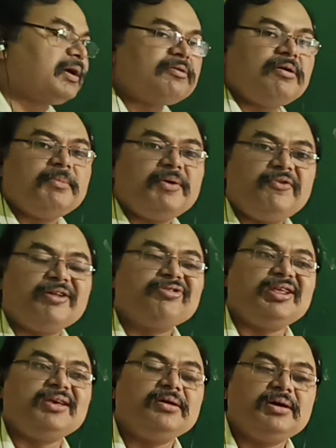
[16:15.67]
remember
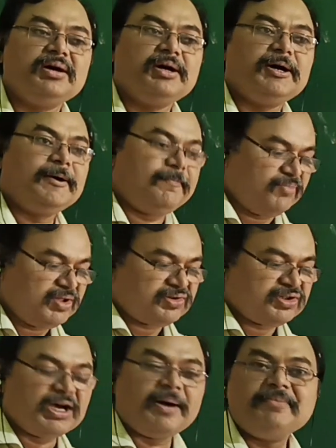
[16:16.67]
one thing,
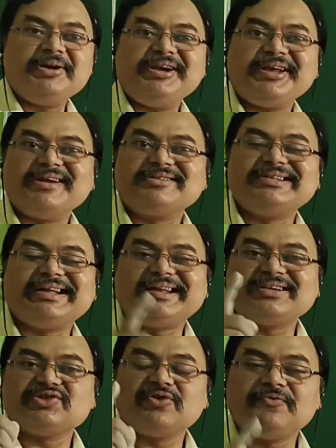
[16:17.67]
this thumb indicates the
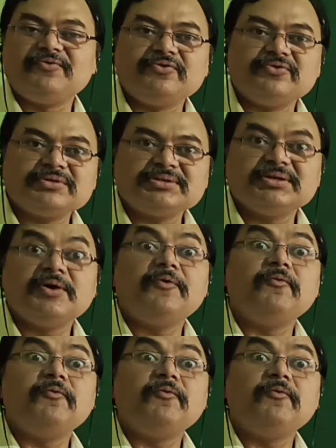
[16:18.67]
direction of force